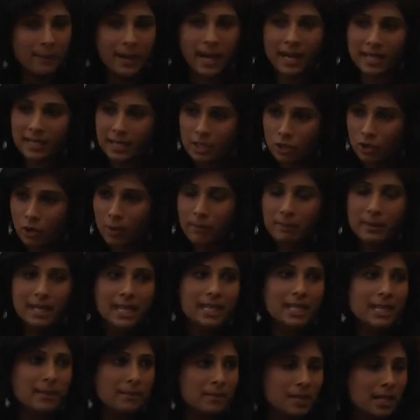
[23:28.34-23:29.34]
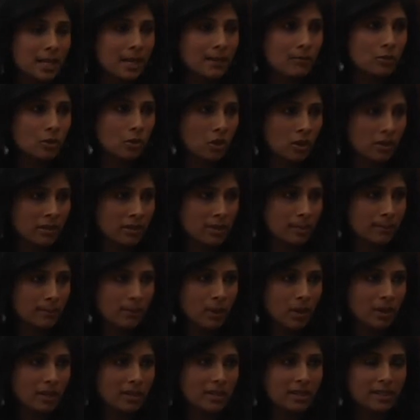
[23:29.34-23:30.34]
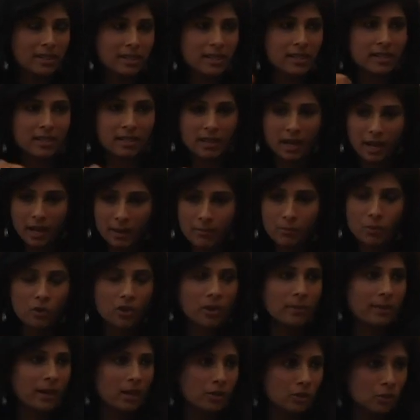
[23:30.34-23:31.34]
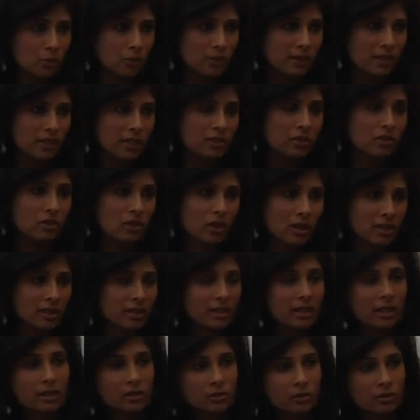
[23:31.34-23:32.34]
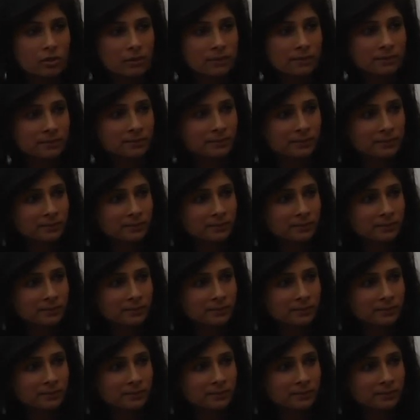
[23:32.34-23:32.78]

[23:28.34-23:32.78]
but your medium-term to long-term policies are more about towards consolidation.